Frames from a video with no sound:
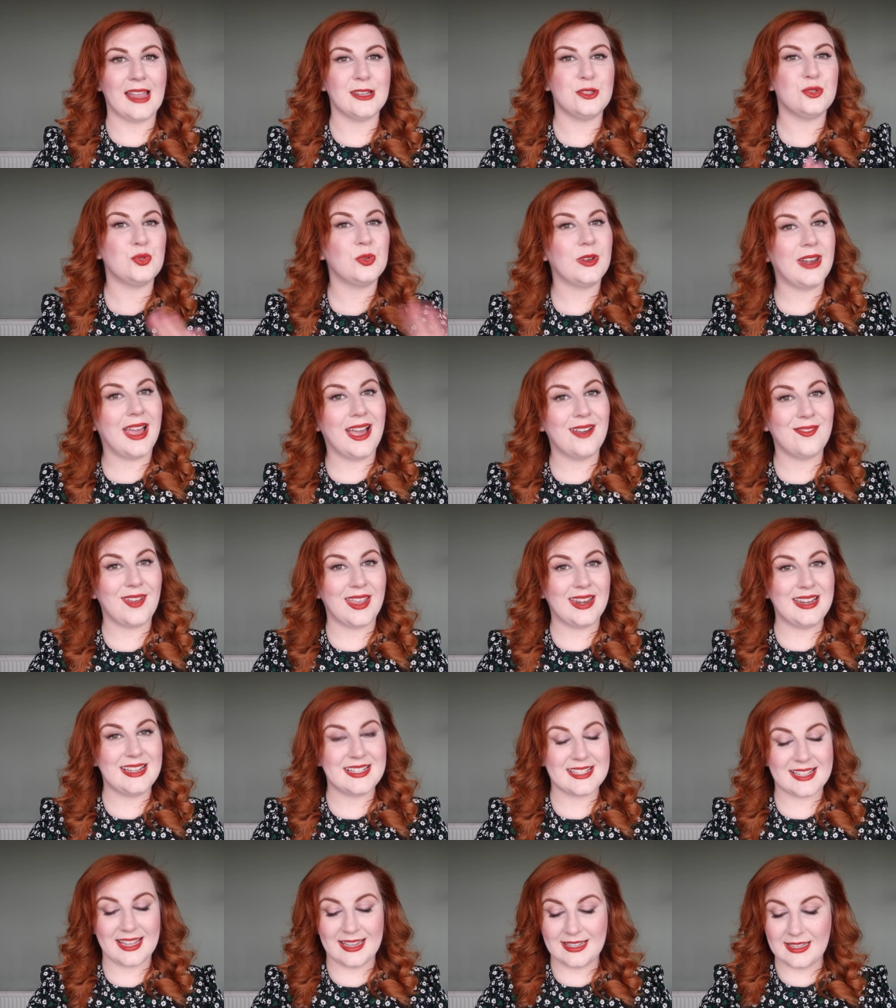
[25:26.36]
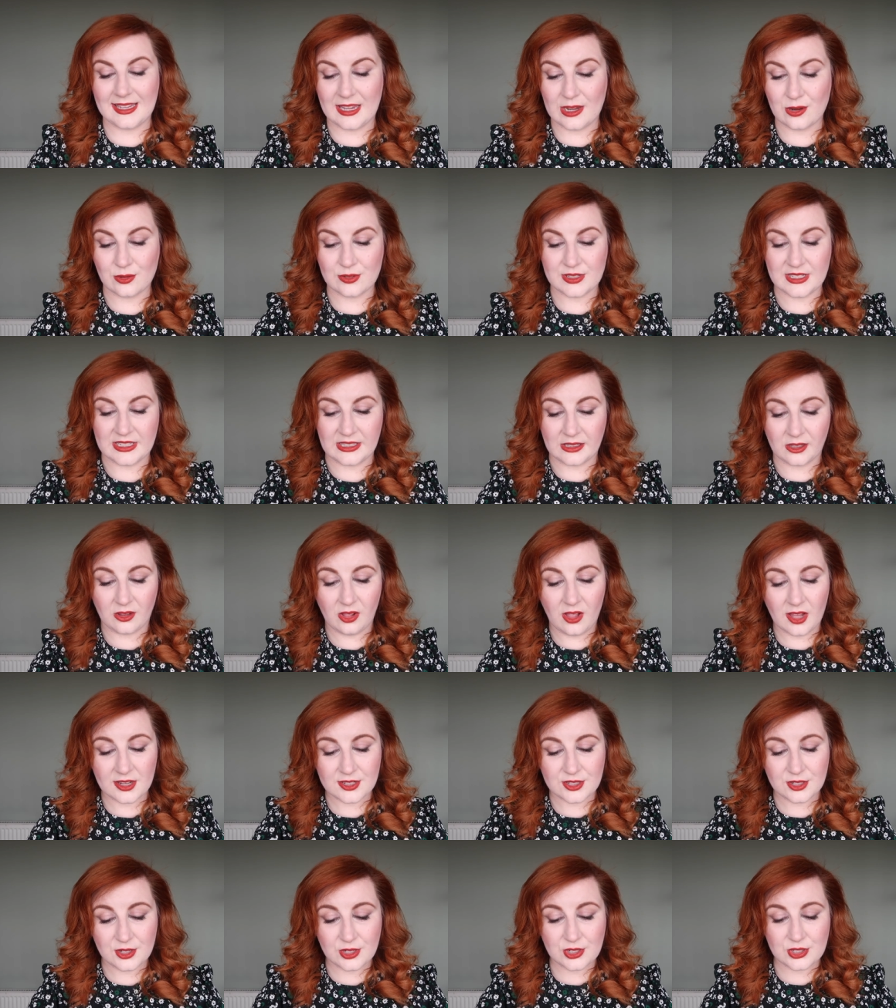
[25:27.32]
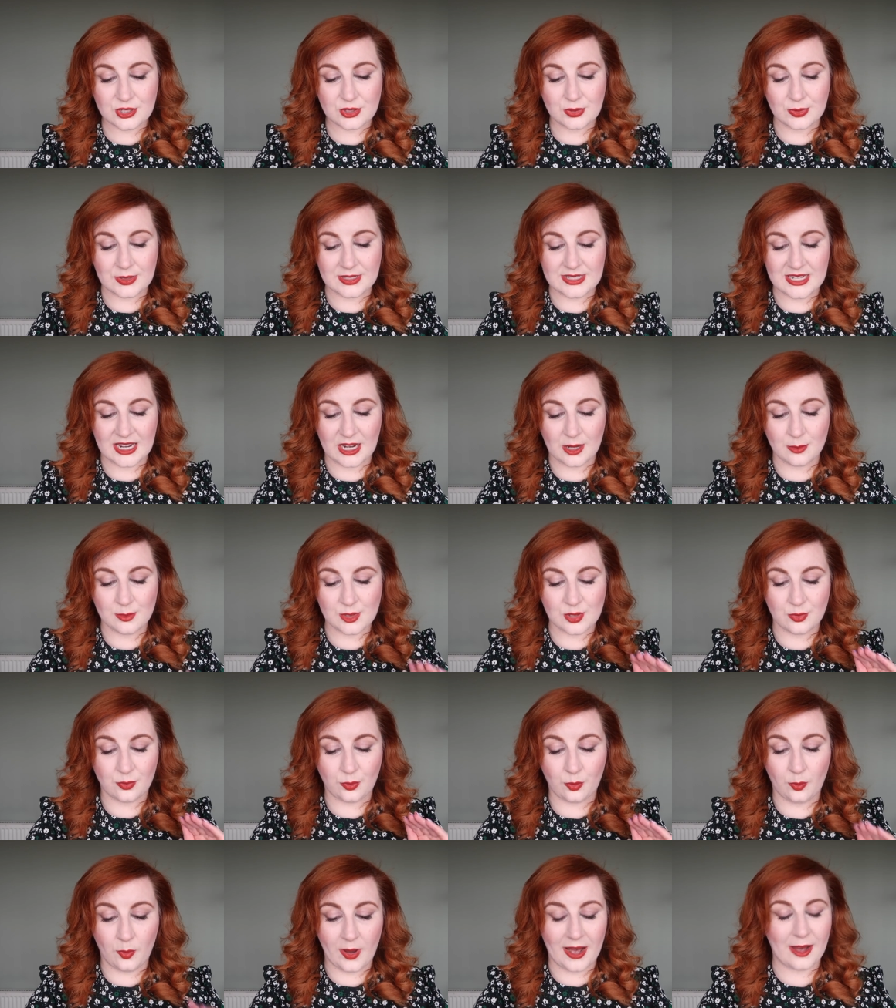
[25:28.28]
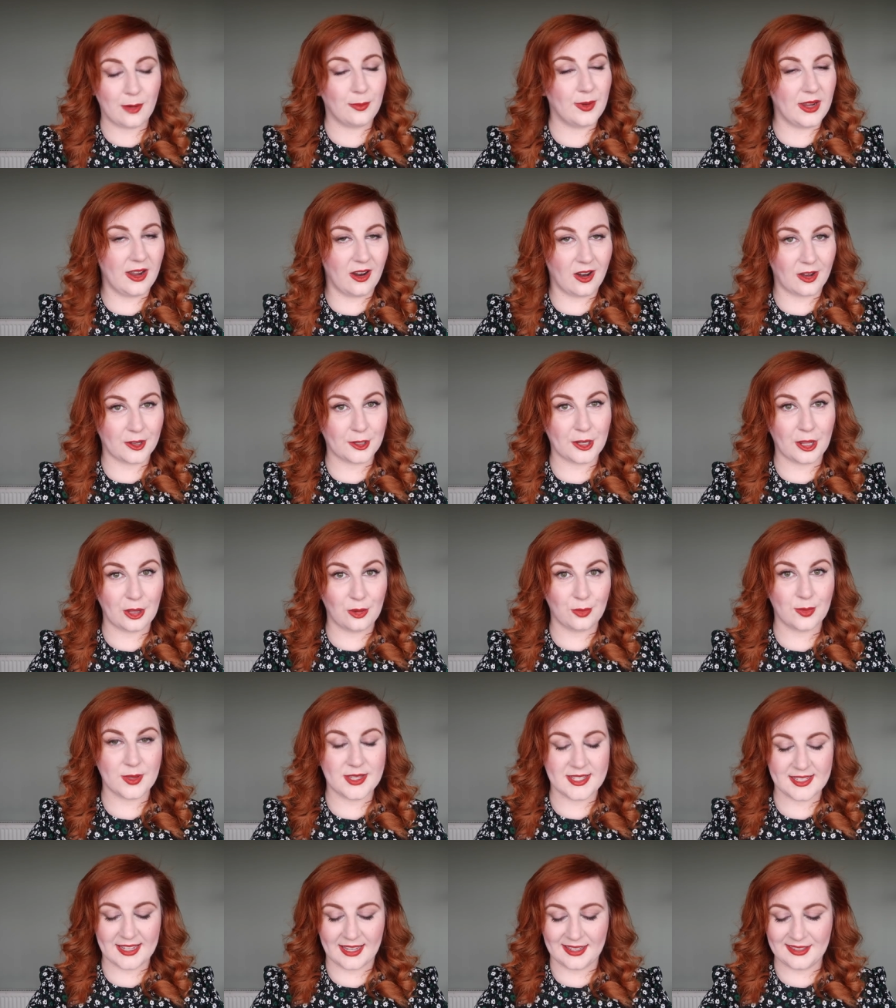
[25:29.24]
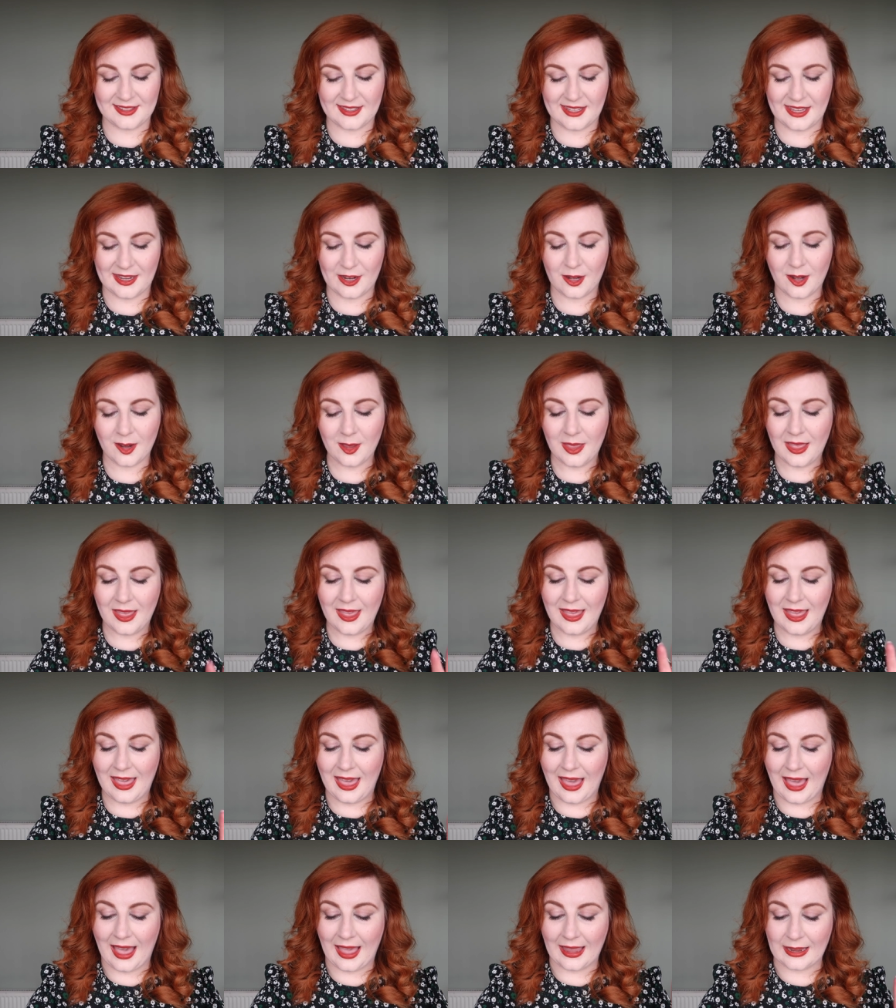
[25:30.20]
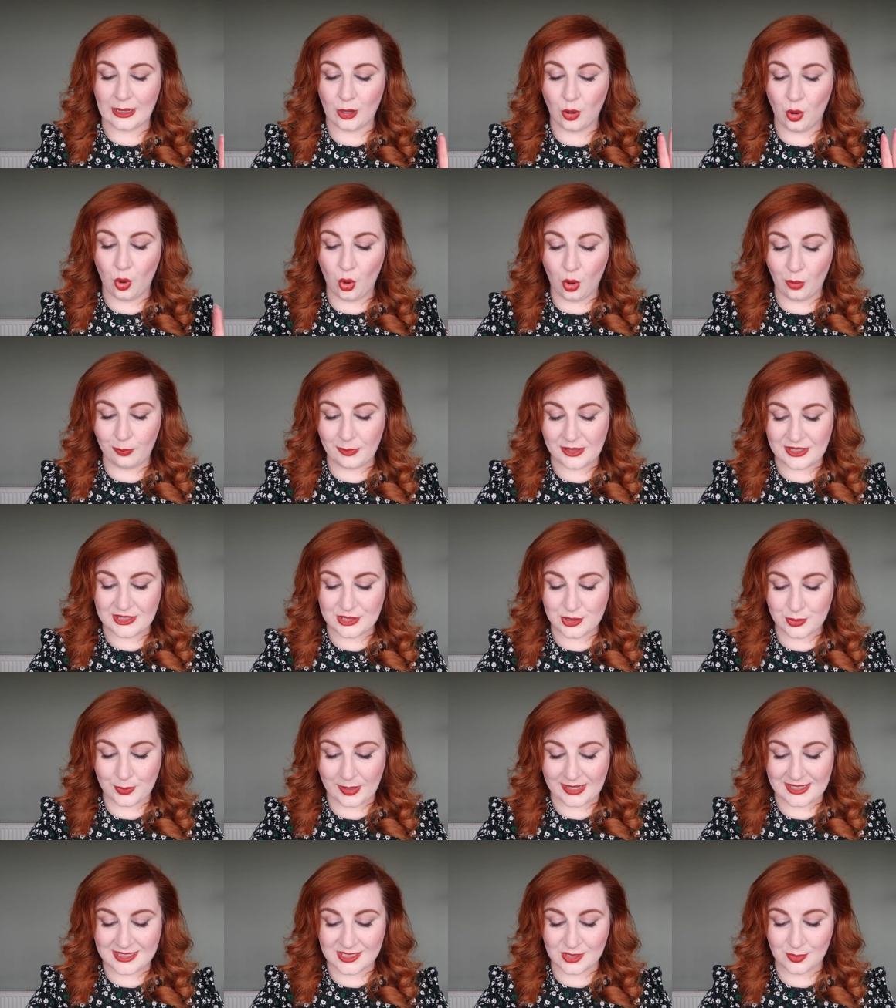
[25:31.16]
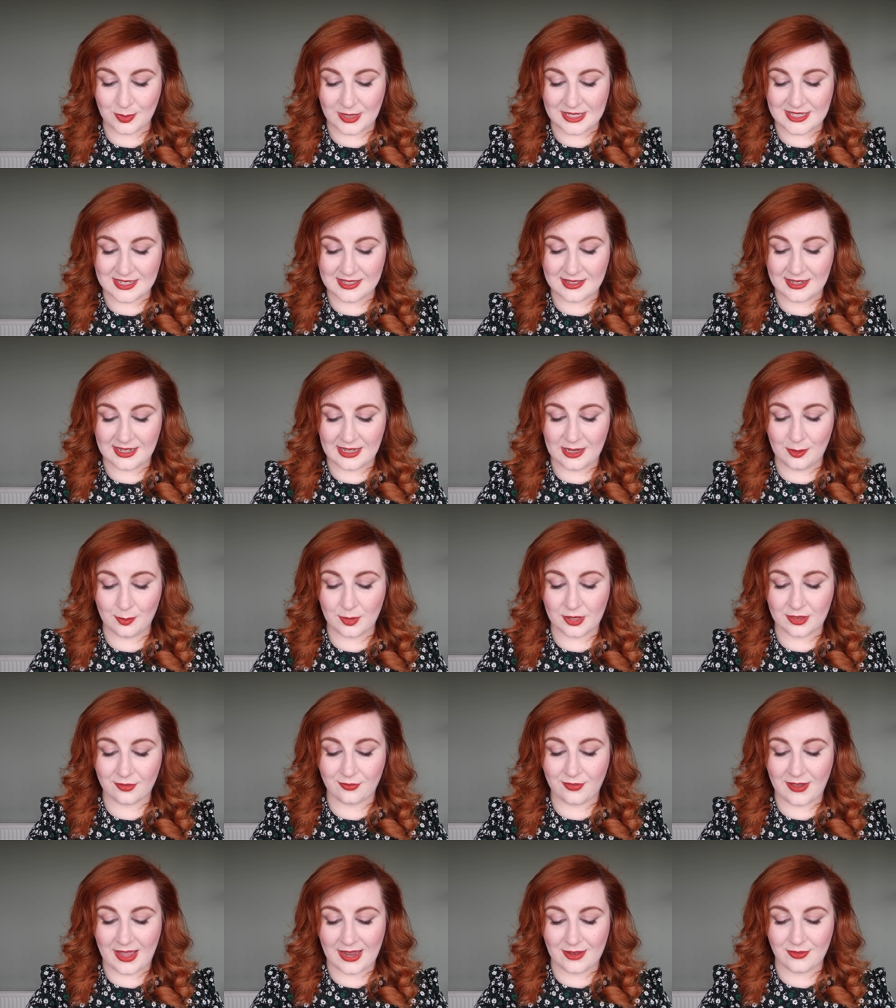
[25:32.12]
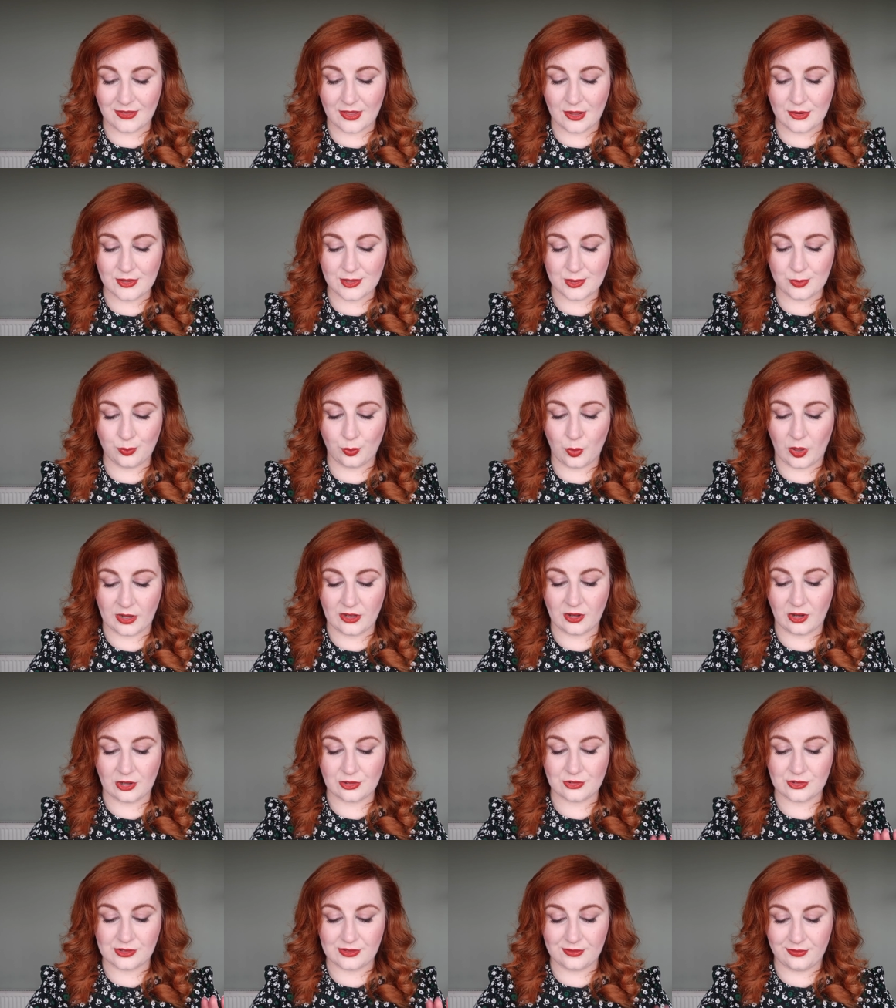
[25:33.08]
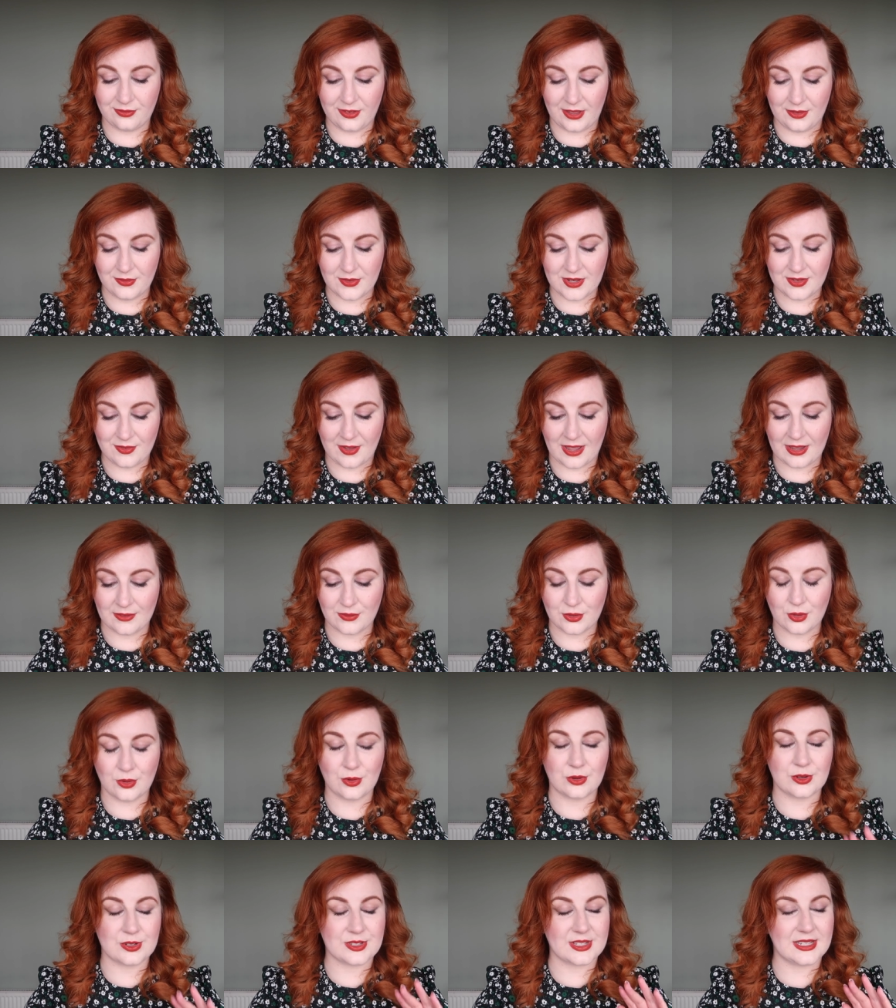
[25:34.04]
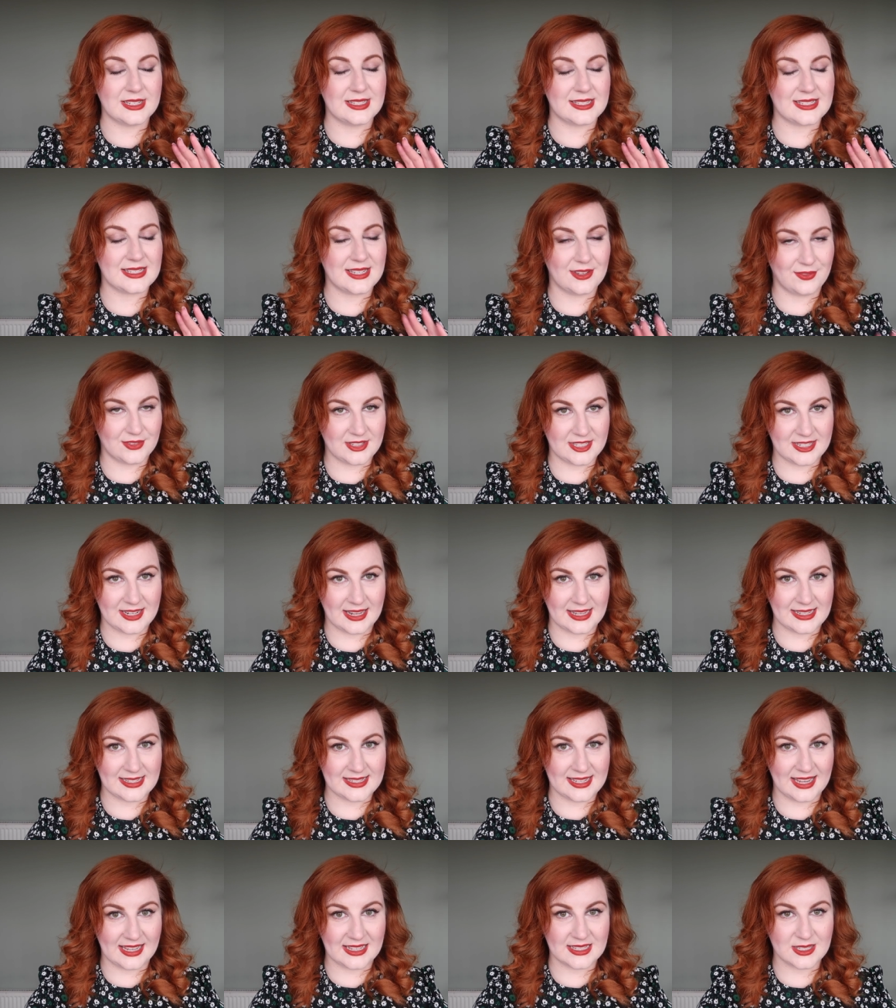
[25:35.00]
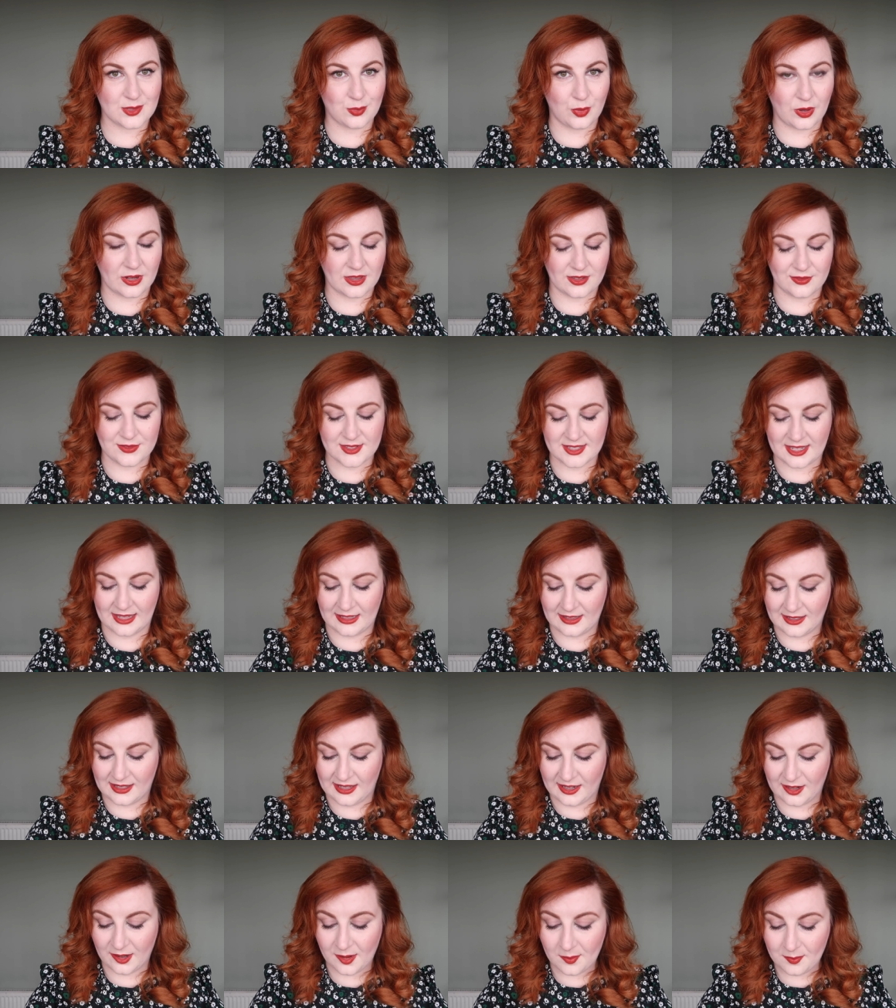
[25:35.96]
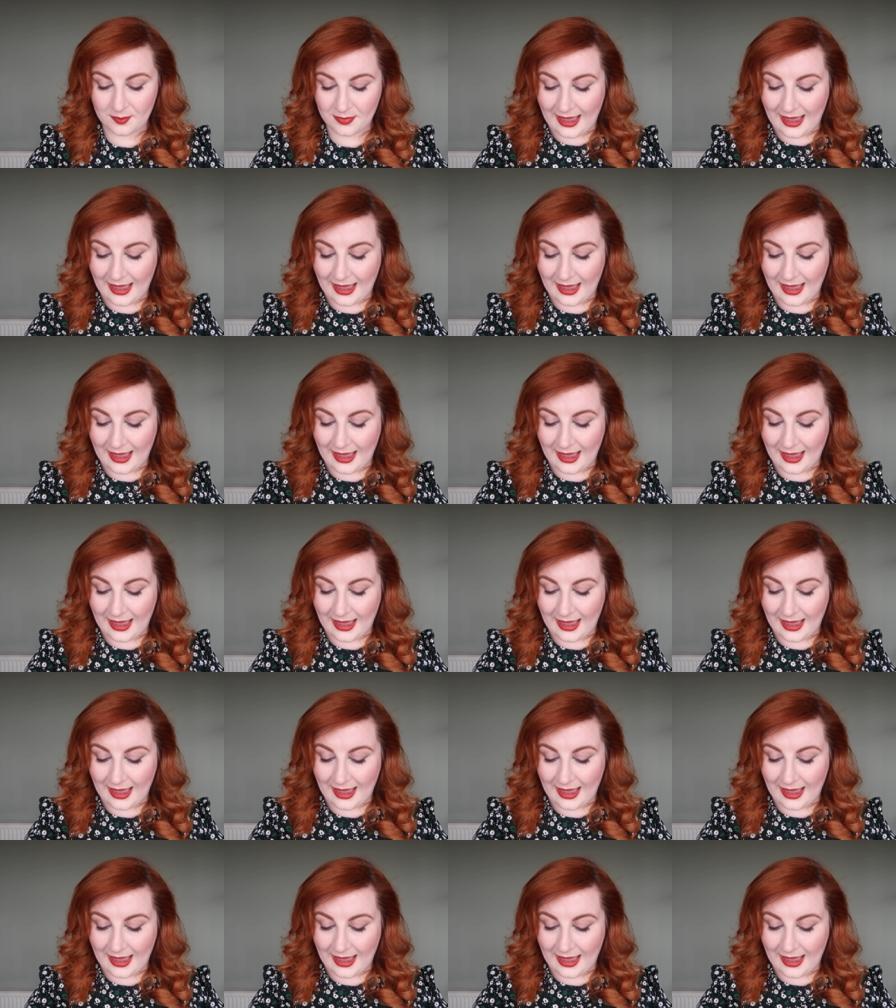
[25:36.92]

i don't have any skincare declutters so in terms of where we are now with skincare i opened 2023 with $5,155.79 worth of skincare